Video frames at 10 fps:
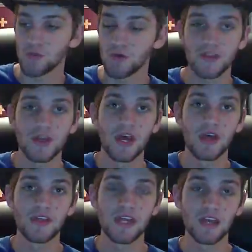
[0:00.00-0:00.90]
with
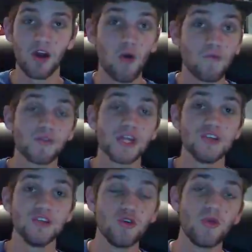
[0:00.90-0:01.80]
the hopefully
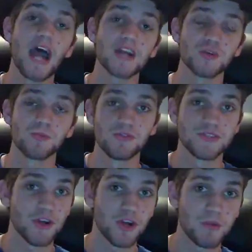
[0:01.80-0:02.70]
new
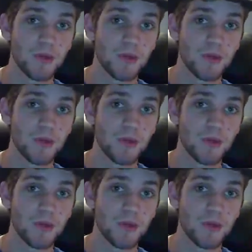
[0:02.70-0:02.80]
attributes that are going